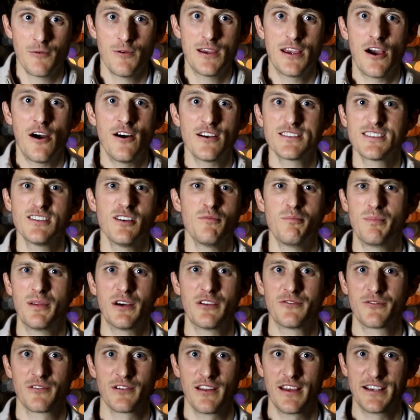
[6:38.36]
we also
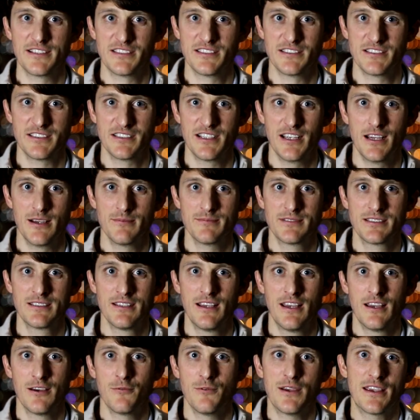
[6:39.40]
build relationships.
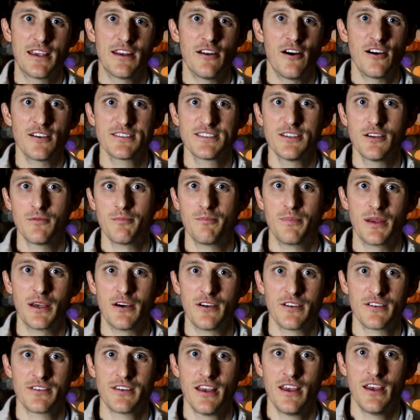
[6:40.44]
We can also
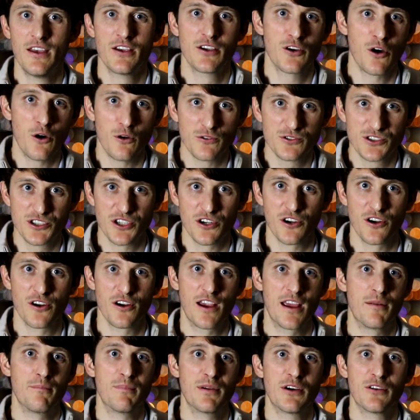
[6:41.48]
build culture
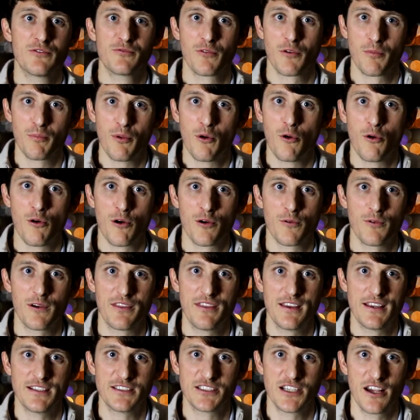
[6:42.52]
and build rapport
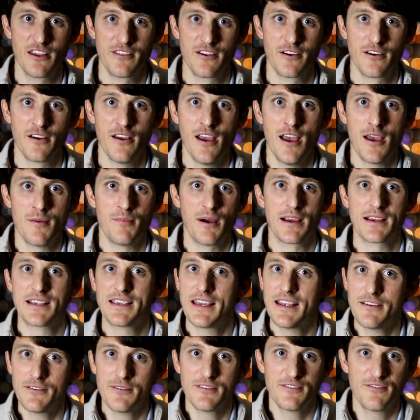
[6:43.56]
with each other by
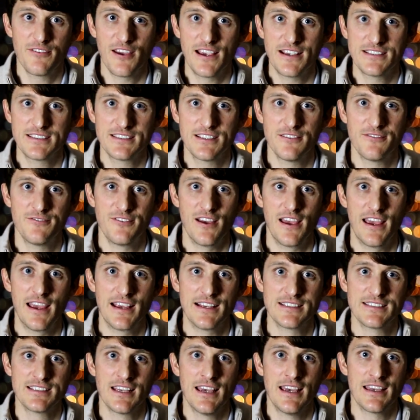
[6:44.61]
getting face to
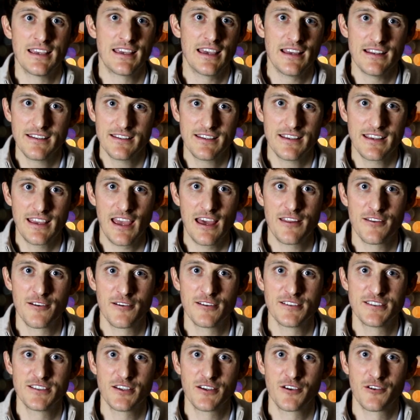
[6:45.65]
face, getting
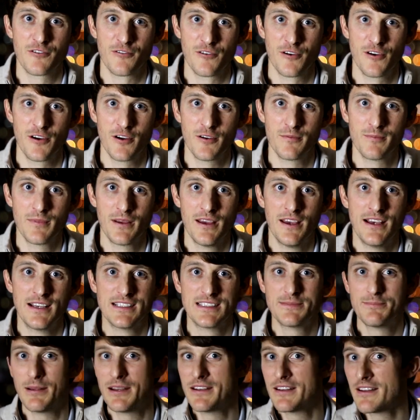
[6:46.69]
together as a group,
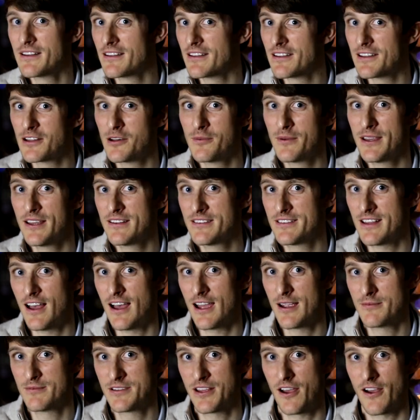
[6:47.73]
spending a little bit of
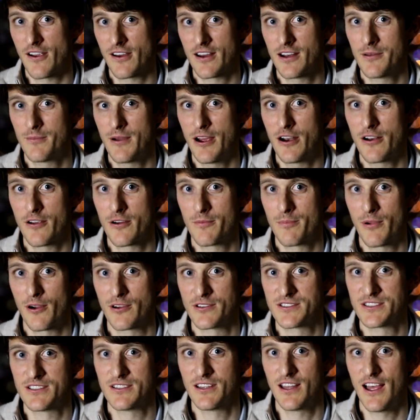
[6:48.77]
time talking about our
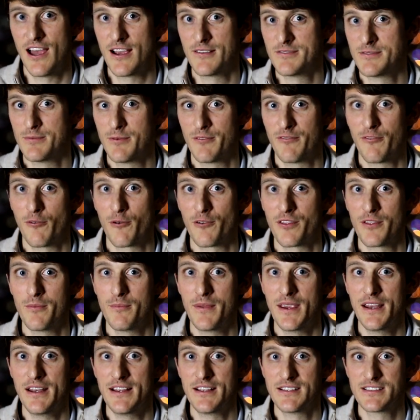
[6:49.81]
personal lives before the
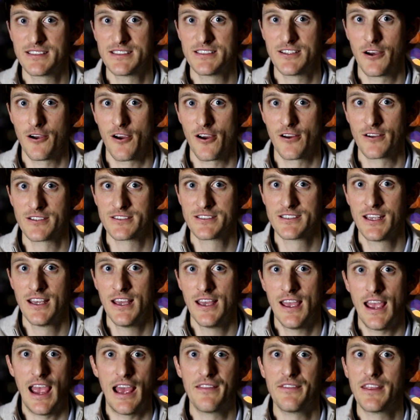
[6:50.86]
meeting starts,
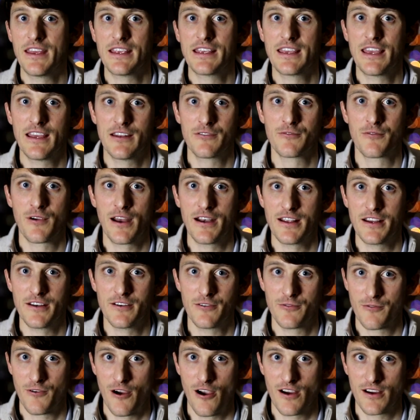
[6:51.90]
and then getting ready
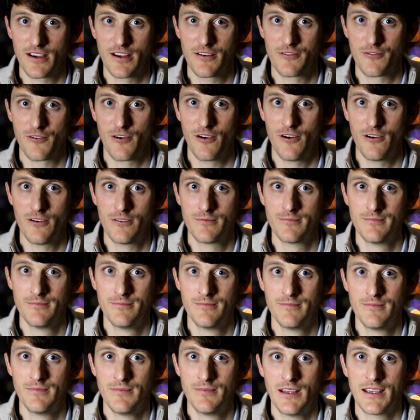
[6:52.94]
to rock and roll.
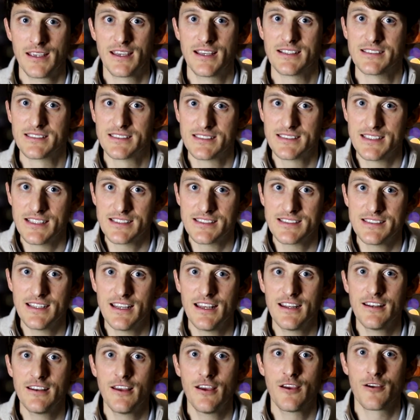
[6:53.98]

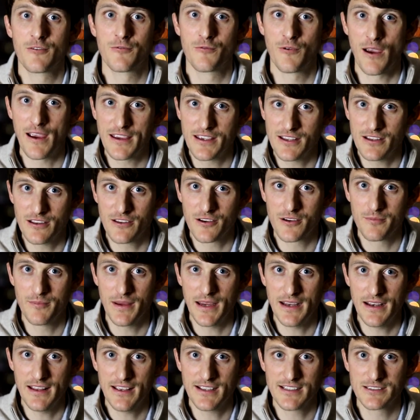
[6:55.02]
Consistent, regular
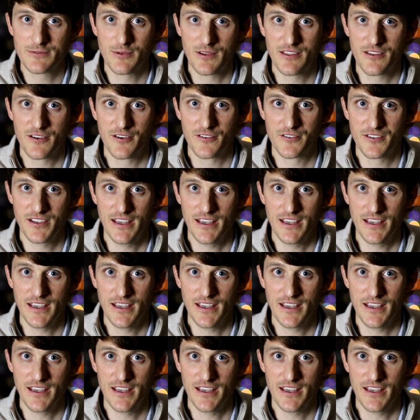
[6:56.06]
meetings with your